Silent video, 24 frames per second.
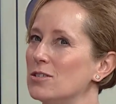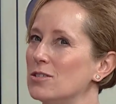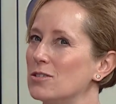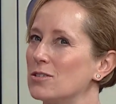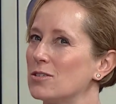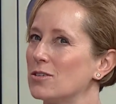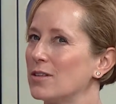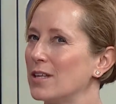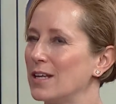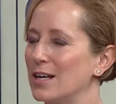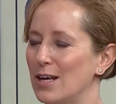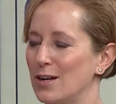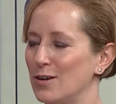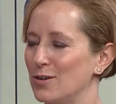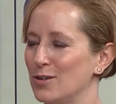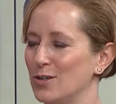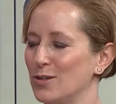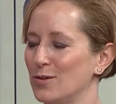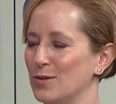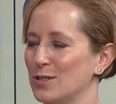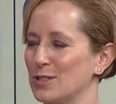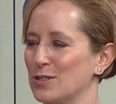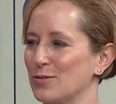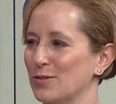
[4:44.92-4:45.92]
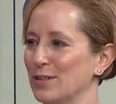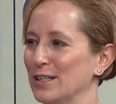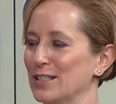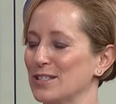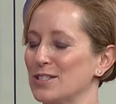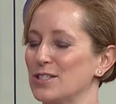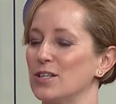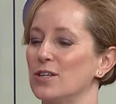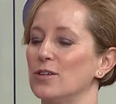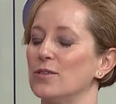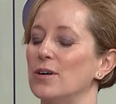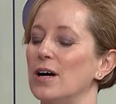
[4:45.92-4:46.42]
So then I don't know what's real.
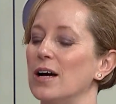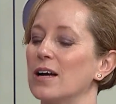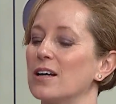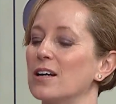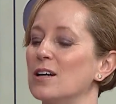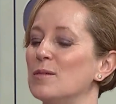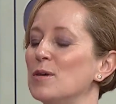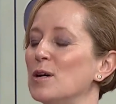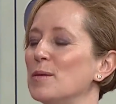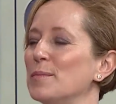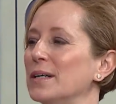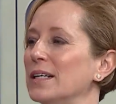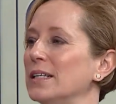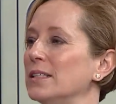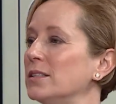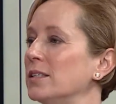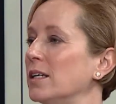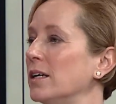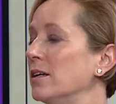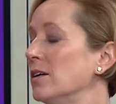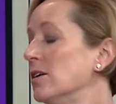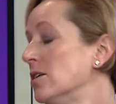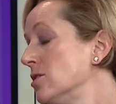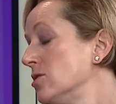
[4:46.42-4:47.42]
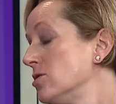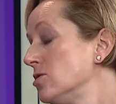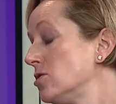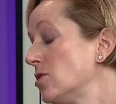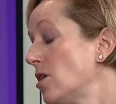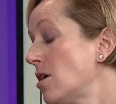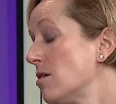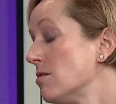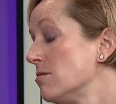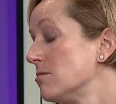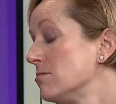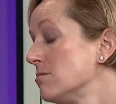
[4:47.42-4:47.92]
So I come home and I say, so
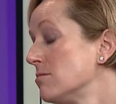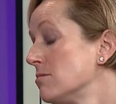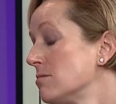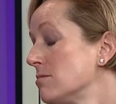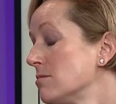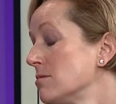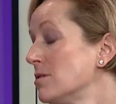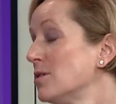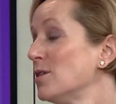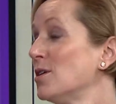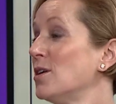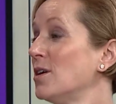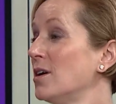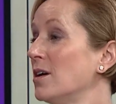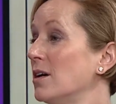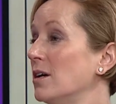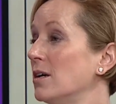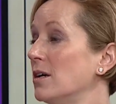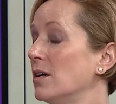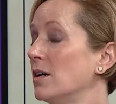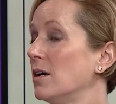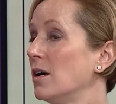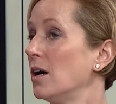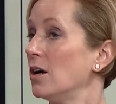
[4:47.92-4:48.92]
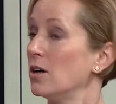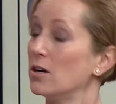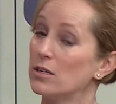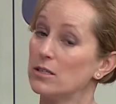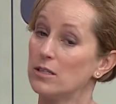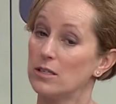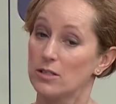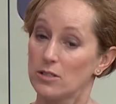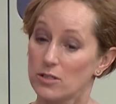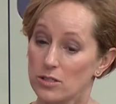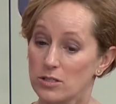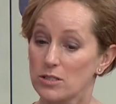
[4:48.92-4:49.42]
I heard
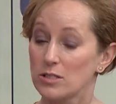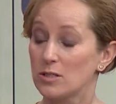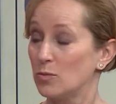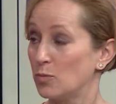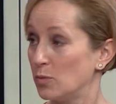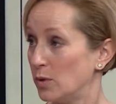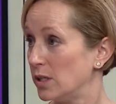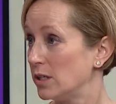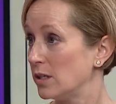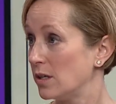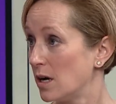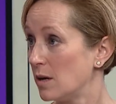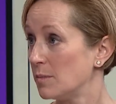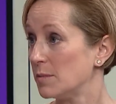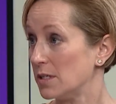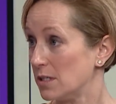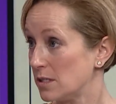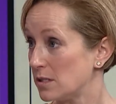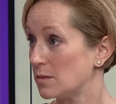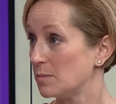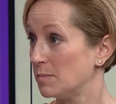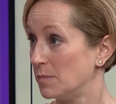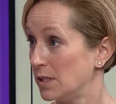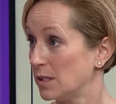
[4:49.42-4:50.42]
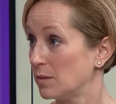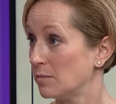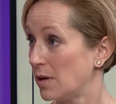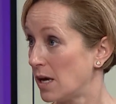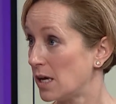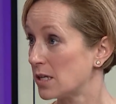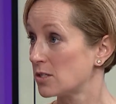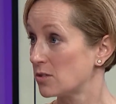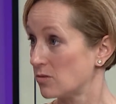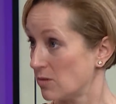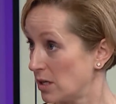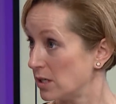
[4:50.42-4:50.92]
that there's some weed gummies being
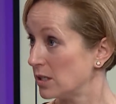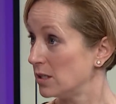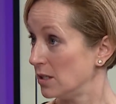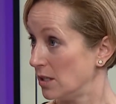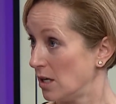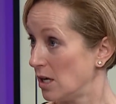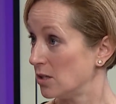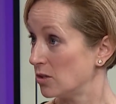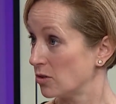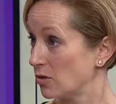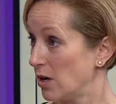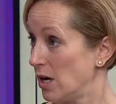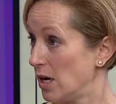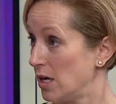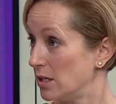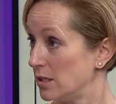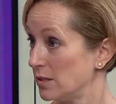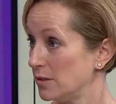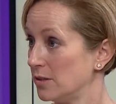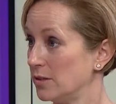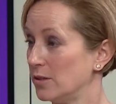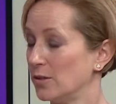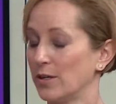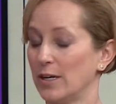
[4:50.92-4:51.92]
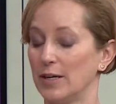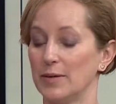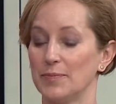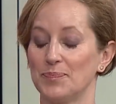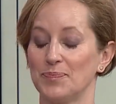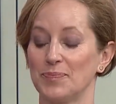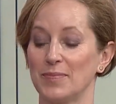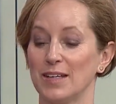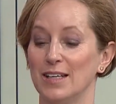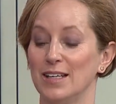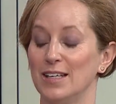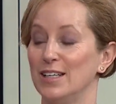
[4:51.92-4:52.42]
passed around in the eighth grade. Yeah. Okay.
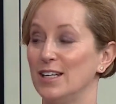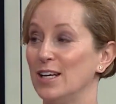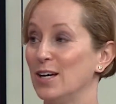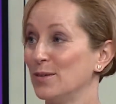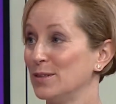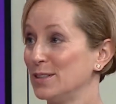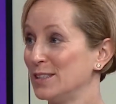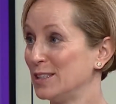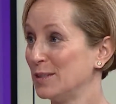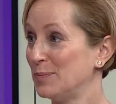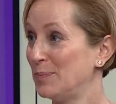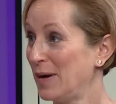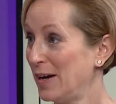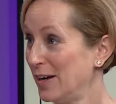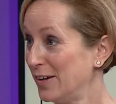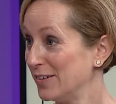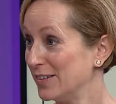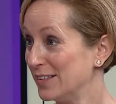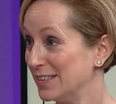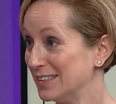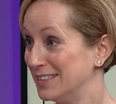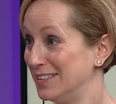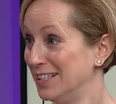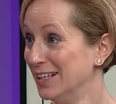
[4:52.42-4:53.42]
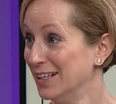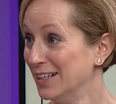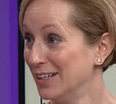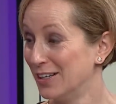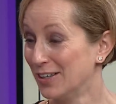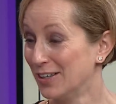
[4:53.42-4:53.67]
Now, as the parent,